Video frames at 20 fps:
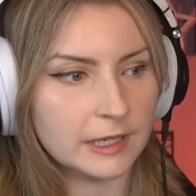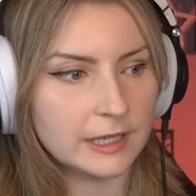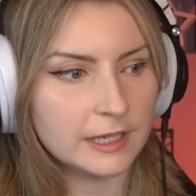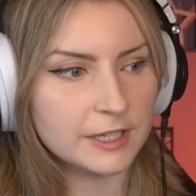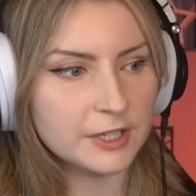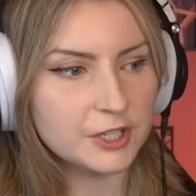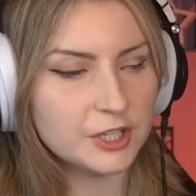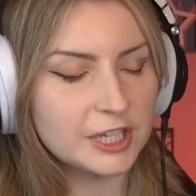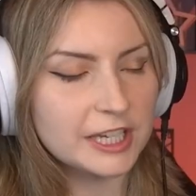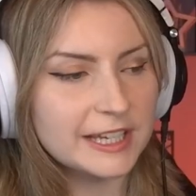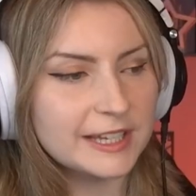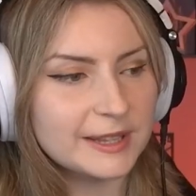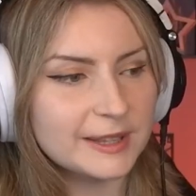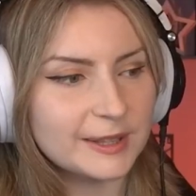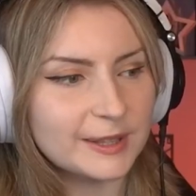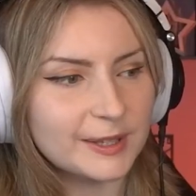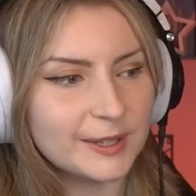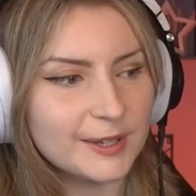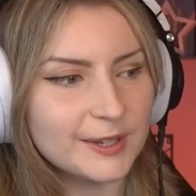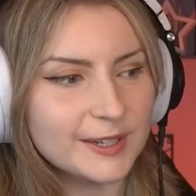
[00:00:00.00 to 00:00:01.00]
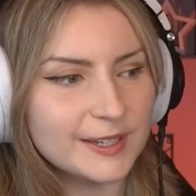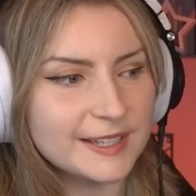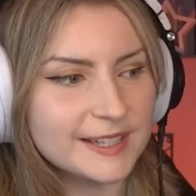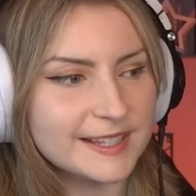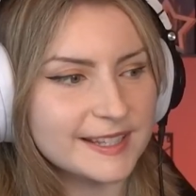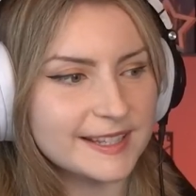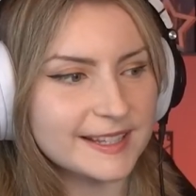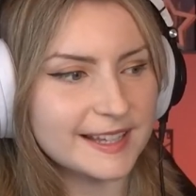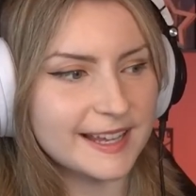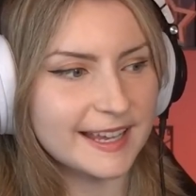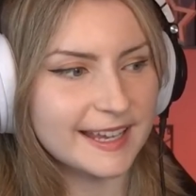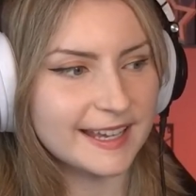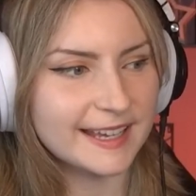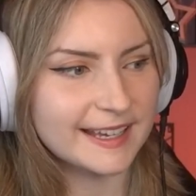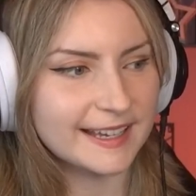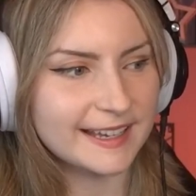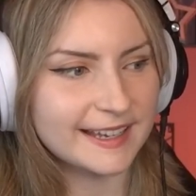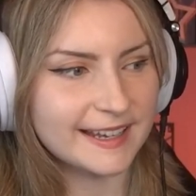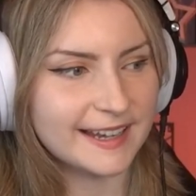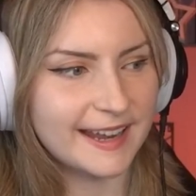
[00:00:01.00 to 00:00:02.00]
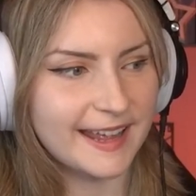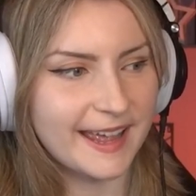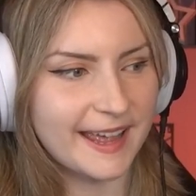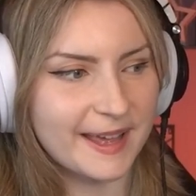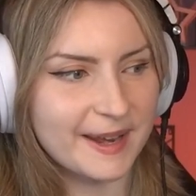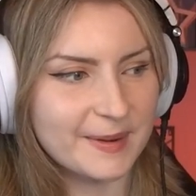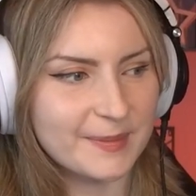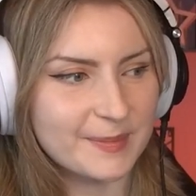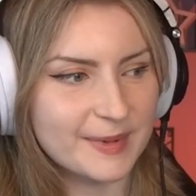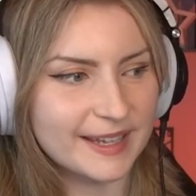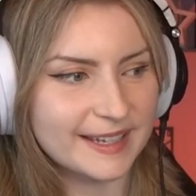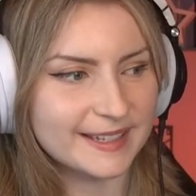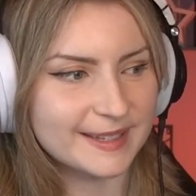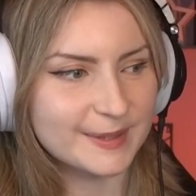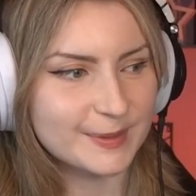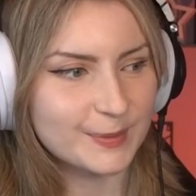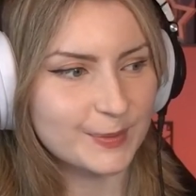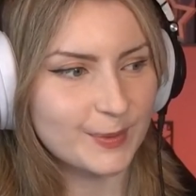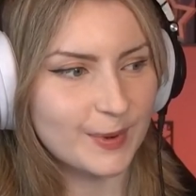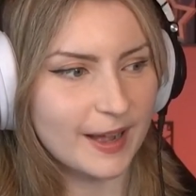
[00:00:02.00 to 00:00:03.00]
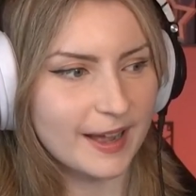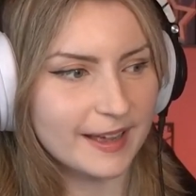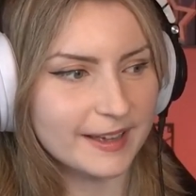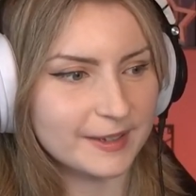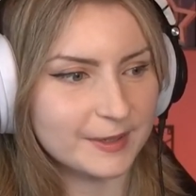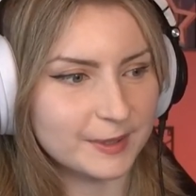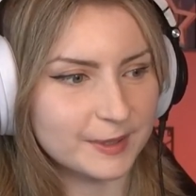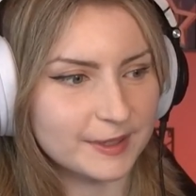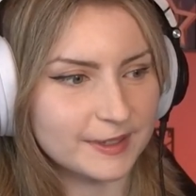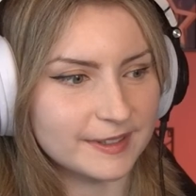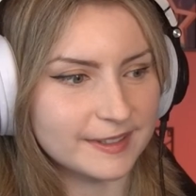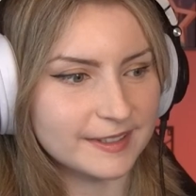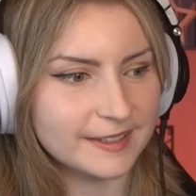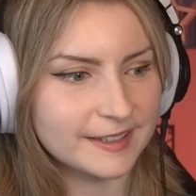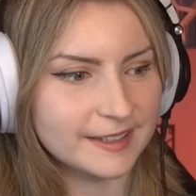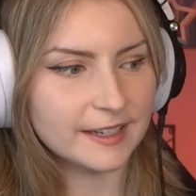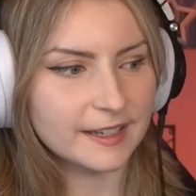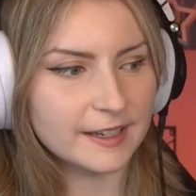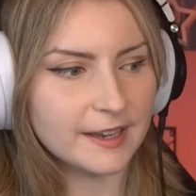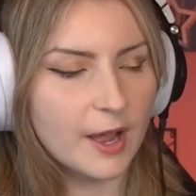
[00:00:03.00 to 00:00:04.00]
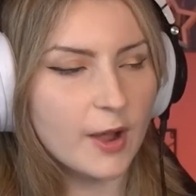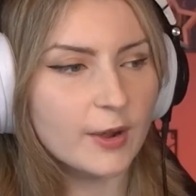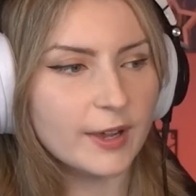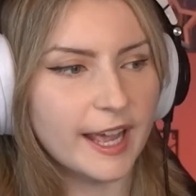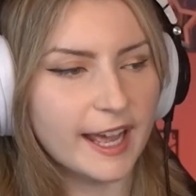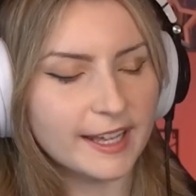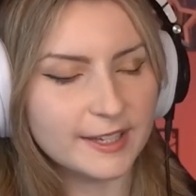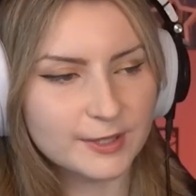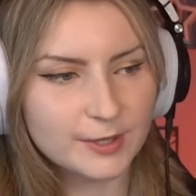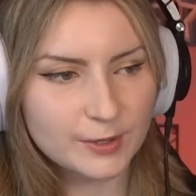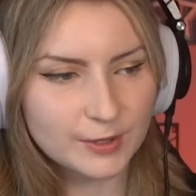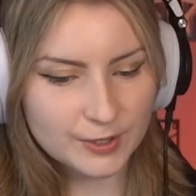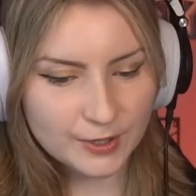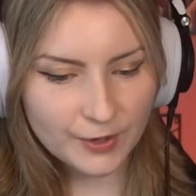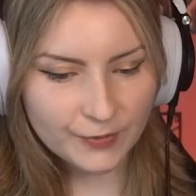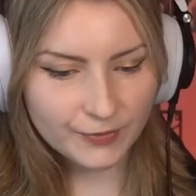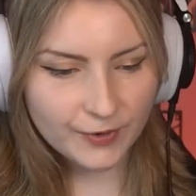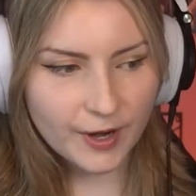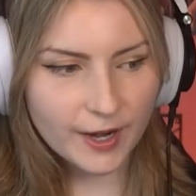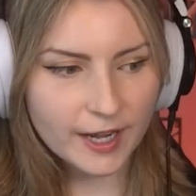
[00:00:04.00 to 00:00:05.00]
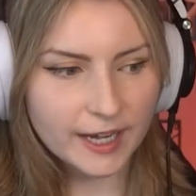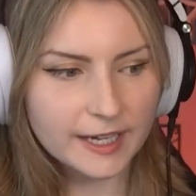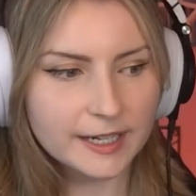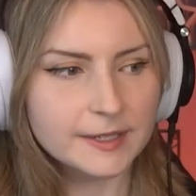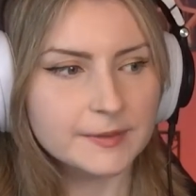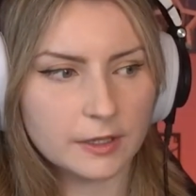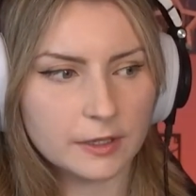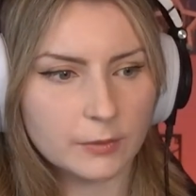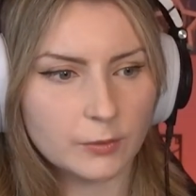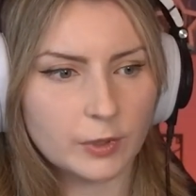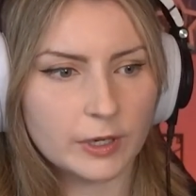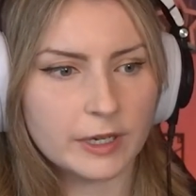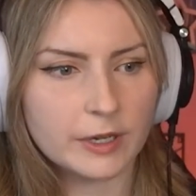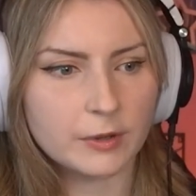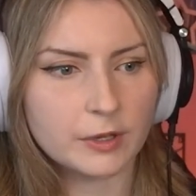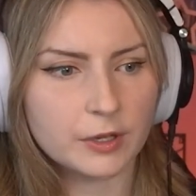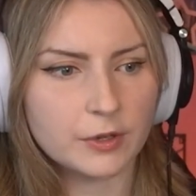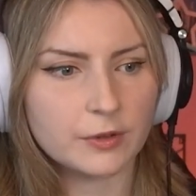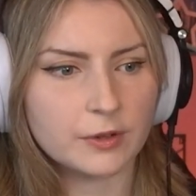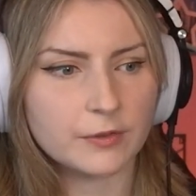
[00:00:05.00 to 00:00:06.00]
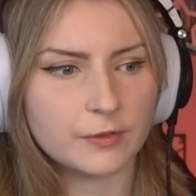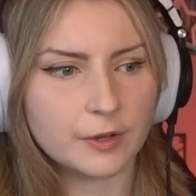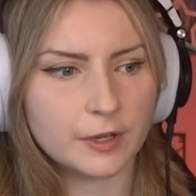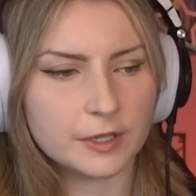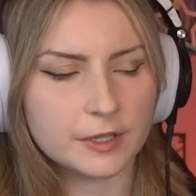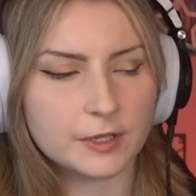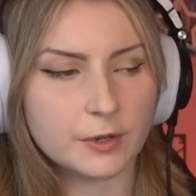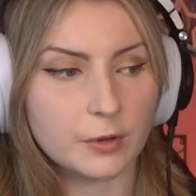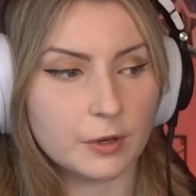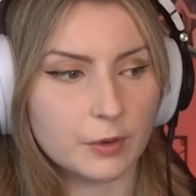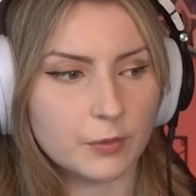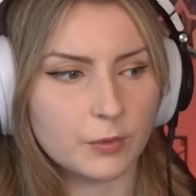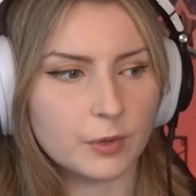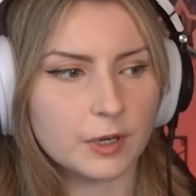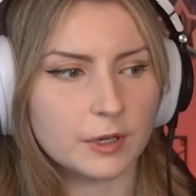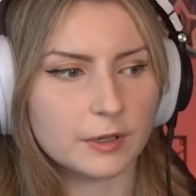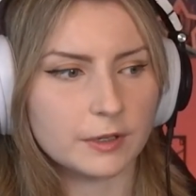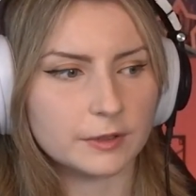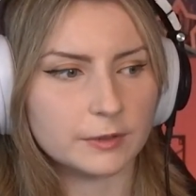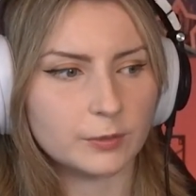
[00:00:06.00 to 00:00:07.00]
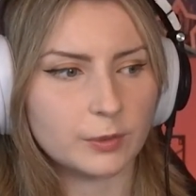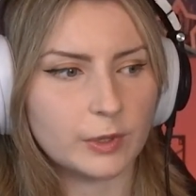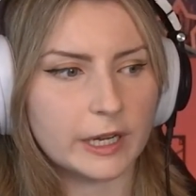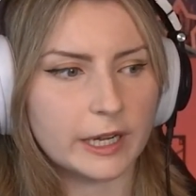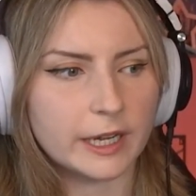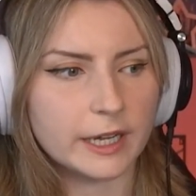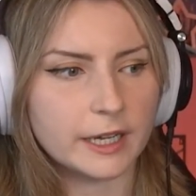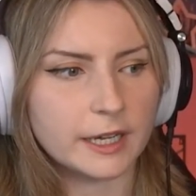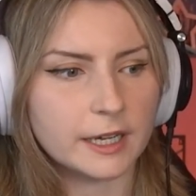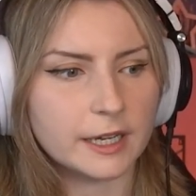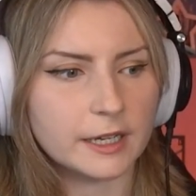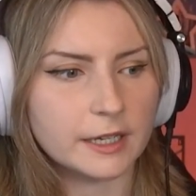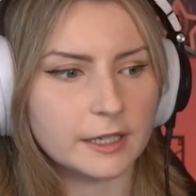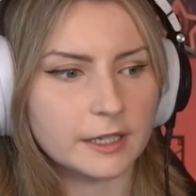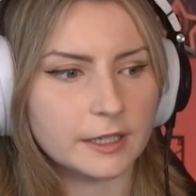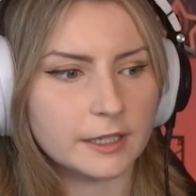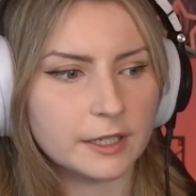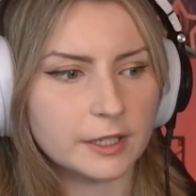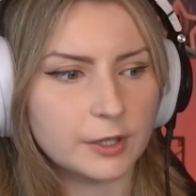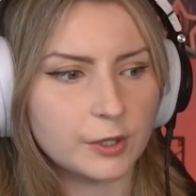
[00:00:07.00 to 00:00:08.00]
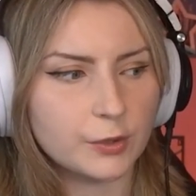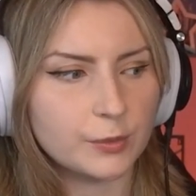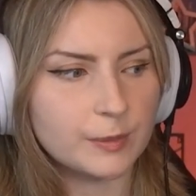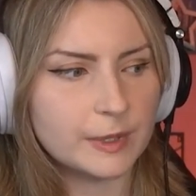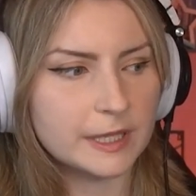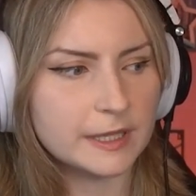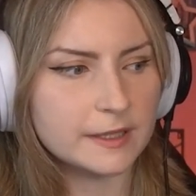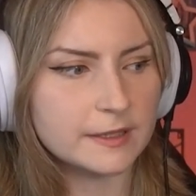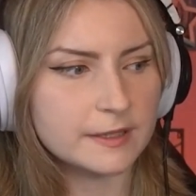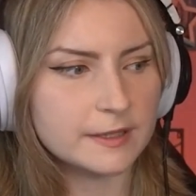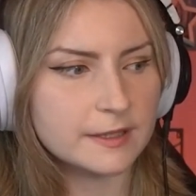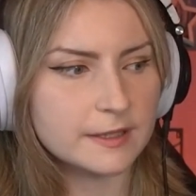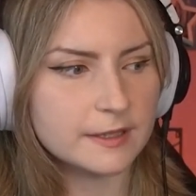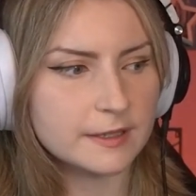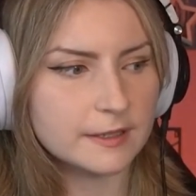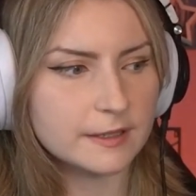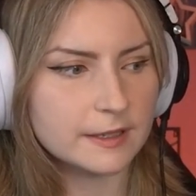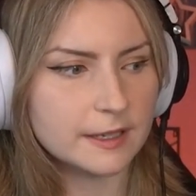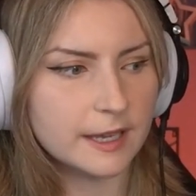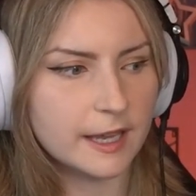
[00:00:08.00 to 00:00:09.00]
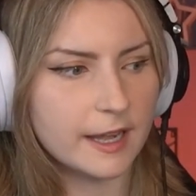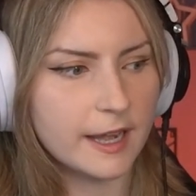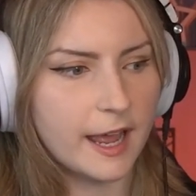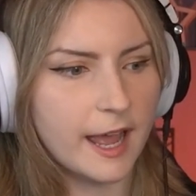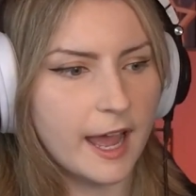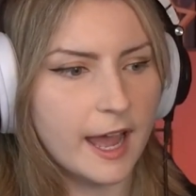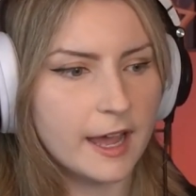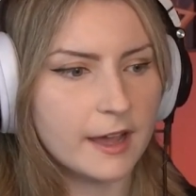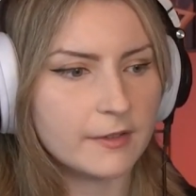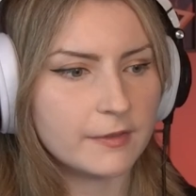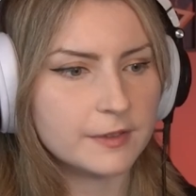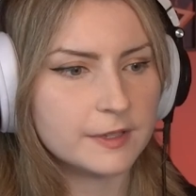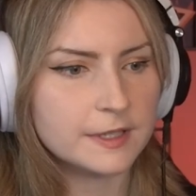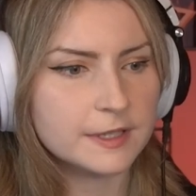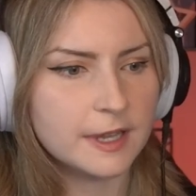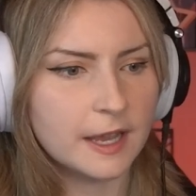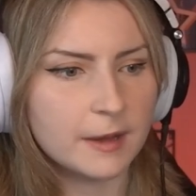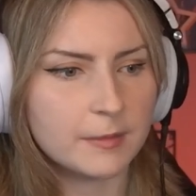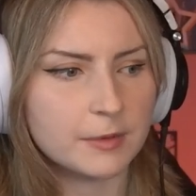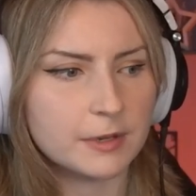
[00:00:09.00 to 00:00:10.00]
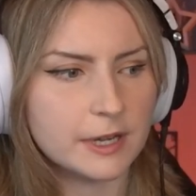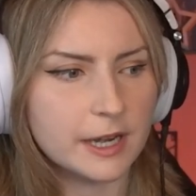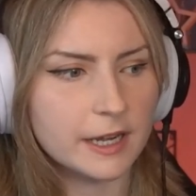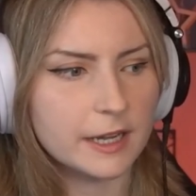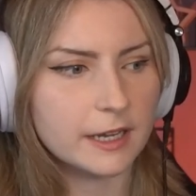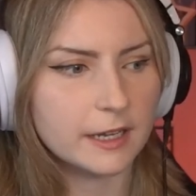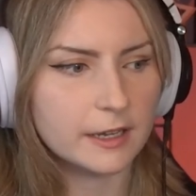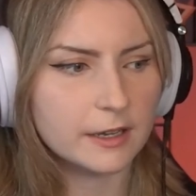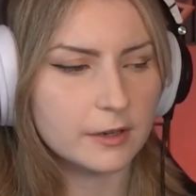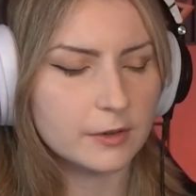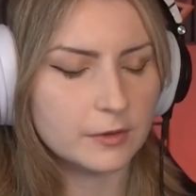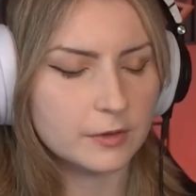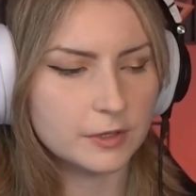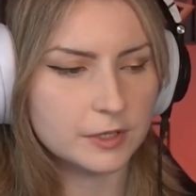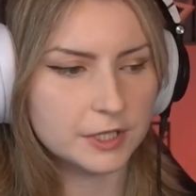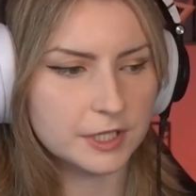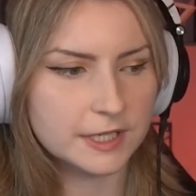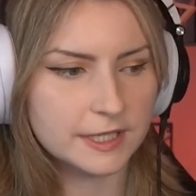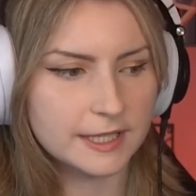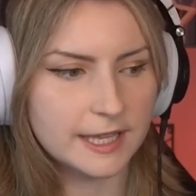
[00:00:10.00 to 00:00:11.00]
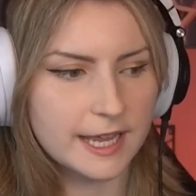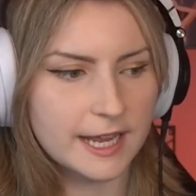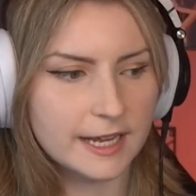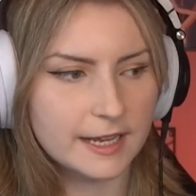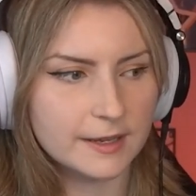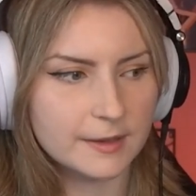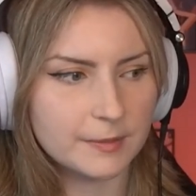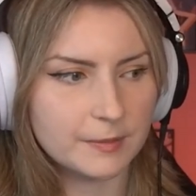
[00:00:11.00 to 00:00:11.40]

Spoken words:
She looks like an anime. It's wild. Okay, so far, we're in a universe or a world where humans can have cybernetic or just like...